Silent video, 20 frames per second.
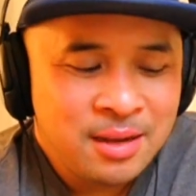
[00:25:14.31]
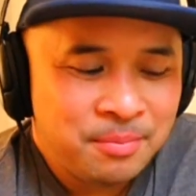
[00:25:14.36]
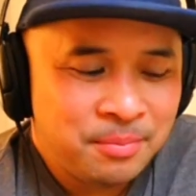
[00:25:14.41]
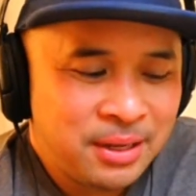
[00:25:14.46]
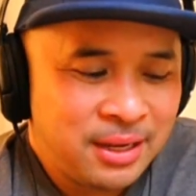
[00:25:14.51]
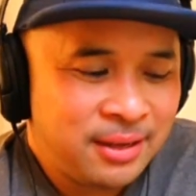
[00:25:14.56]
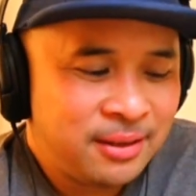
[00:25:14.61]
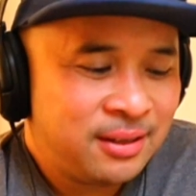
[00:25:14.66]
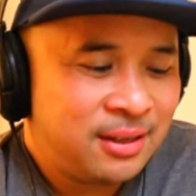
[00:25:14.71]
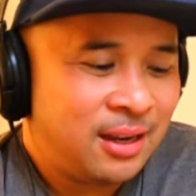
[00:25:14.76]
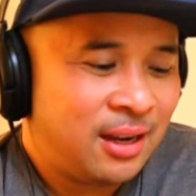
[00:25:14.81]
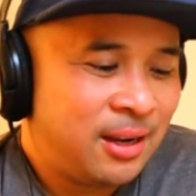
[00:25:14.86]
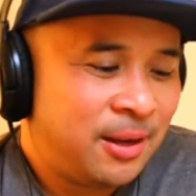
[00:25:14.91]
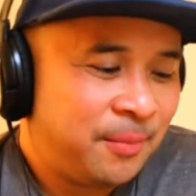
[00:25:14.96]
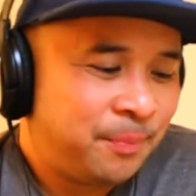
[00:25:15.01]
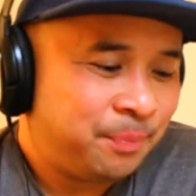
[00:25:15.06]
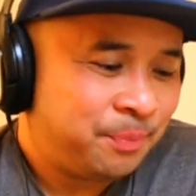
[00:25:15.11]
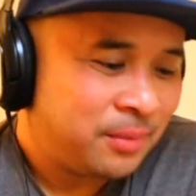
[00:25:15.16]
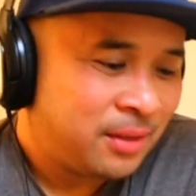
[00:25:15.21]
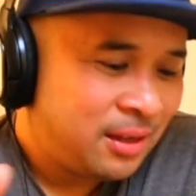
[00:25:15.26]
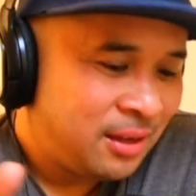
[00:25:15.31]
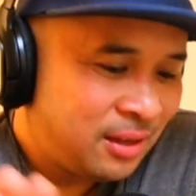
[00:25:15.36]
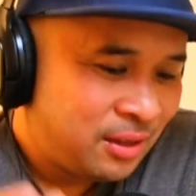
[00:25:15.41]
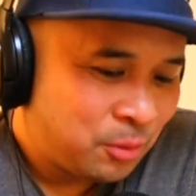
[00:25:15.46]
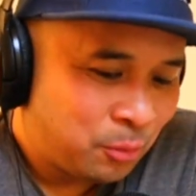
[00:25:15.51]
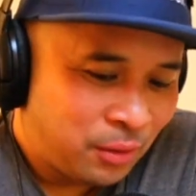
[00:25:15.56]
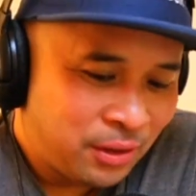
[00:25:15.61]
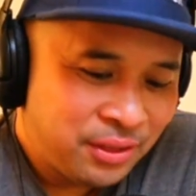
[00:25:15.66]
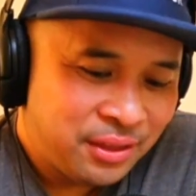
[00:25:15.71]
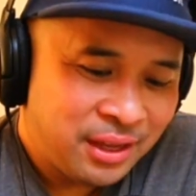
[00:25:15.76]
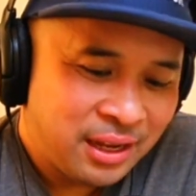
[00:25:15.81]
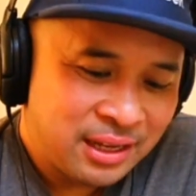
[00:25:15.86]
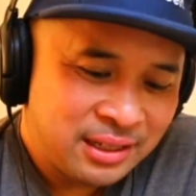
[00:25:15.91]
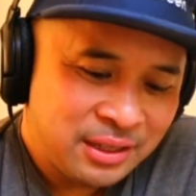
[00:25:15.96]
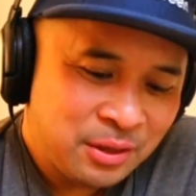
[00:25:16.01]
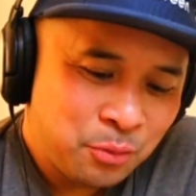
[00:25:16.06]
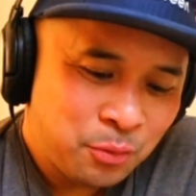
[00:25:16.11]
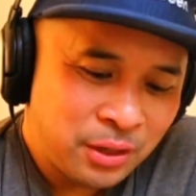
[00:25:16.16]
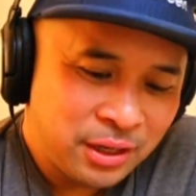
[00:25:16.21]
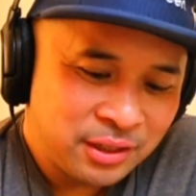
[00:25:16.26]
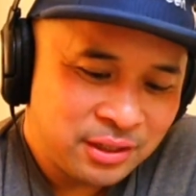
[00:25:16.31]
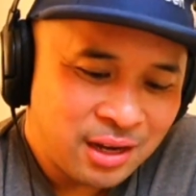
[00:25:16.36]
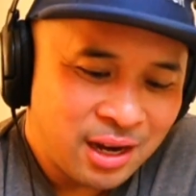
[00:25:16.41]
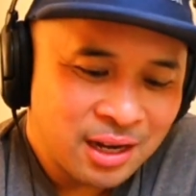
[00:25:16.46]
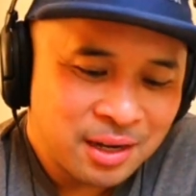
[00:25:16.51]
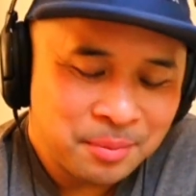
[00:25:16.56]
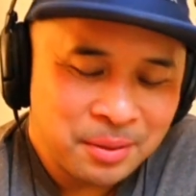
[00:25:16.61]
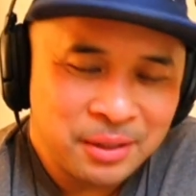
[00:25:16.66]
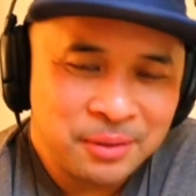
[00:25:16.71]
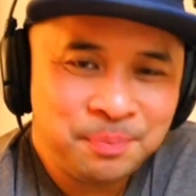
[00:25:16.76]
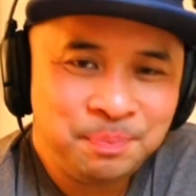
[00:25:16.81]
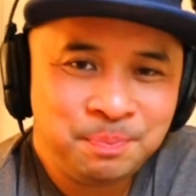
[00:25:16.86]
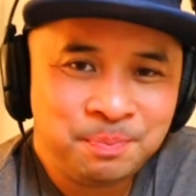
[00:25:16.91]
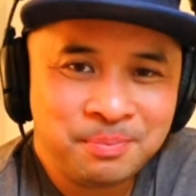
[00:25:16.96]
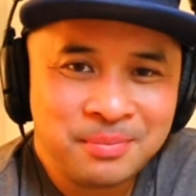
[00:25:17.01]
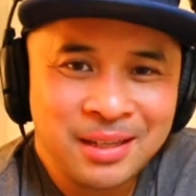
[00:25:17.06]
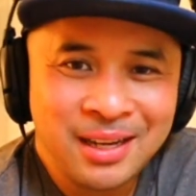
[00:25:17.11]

But the one thing I did want to talk about